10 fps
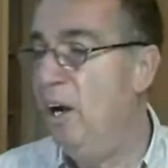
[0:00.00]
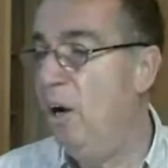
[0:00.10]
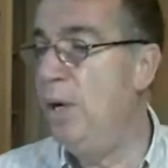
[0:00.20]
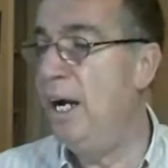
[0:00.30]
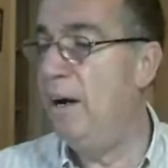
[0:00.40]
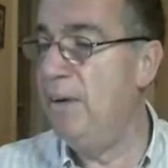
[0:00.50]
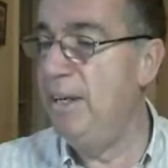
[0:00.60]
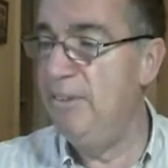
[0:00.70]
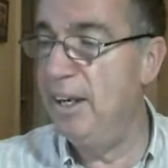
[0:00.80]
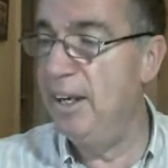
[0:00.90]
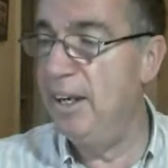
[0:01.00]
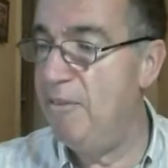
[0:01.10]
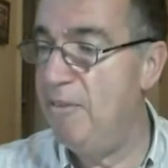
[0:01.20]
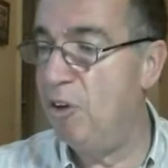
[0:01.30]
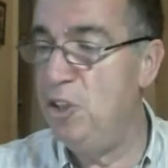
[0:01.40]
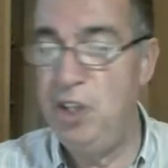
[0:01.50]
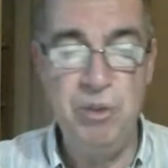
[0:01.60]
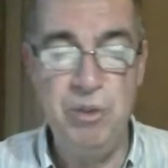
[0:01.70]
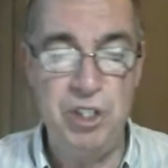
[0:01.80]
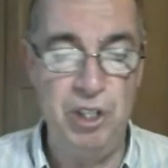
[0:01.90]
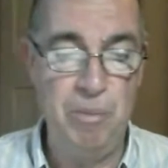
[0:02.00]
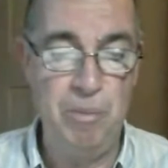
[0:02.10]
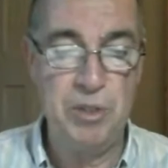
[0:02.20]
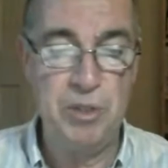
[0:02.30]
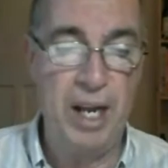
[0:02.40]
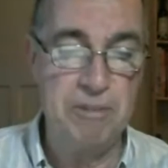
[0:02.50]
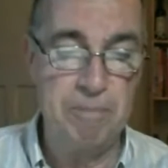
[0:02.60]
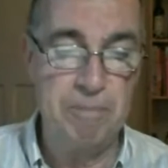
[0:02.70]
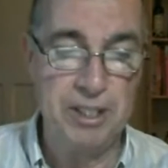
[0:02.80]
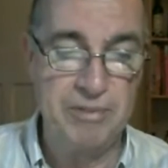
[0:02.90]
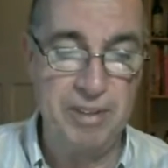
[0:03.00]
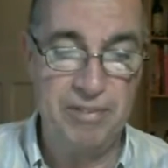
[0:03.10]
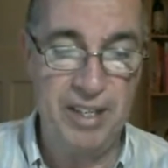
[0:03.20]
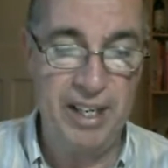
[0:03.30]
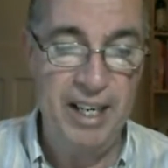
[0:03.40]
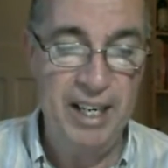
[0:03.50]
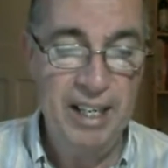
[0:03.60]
And we are even live on YouTube as well as Buzz 50.